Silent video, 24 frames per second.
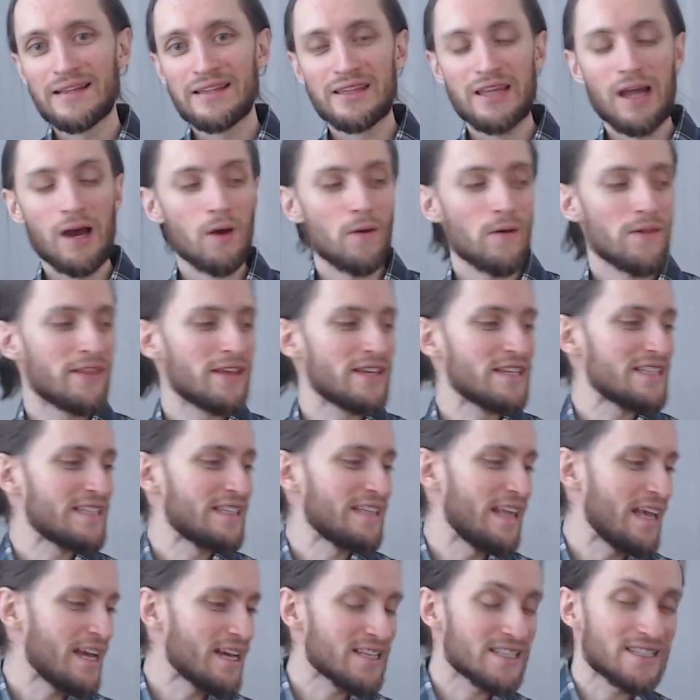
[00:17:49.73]
Now this
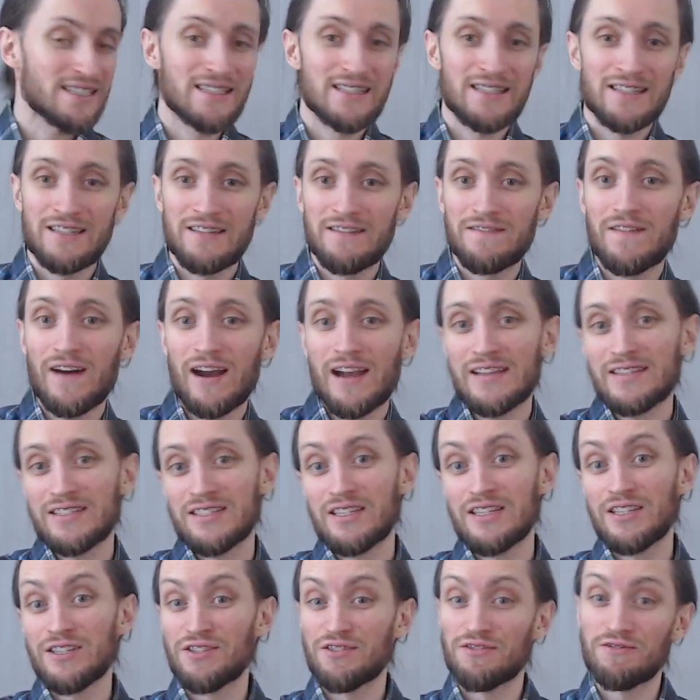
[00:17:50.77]
next
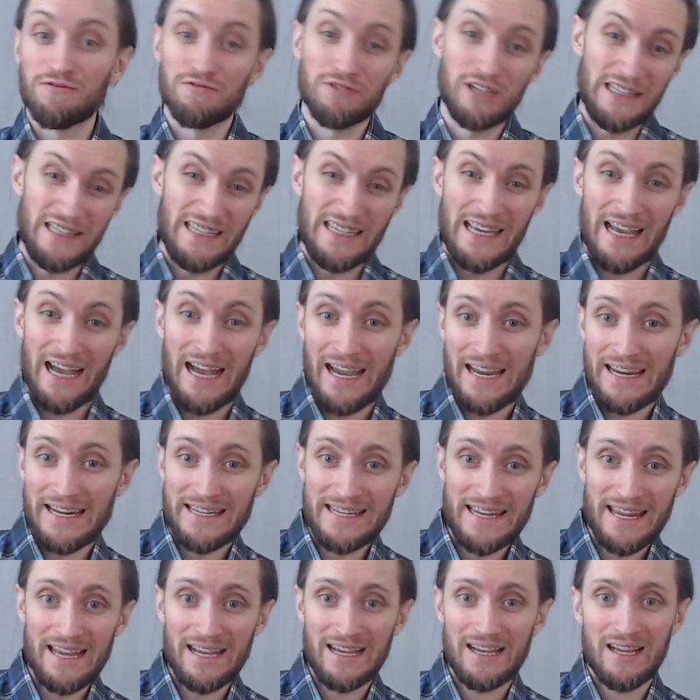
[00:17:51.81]
device is really high
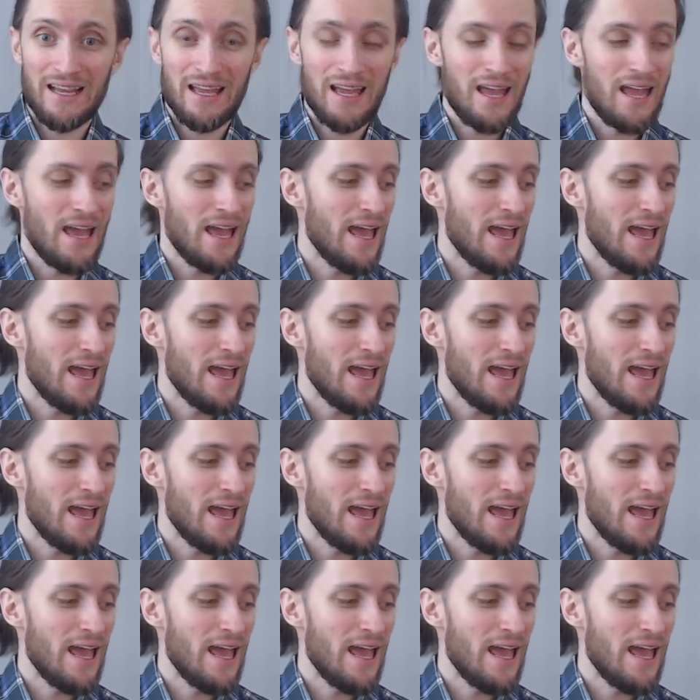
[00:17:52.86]
tech,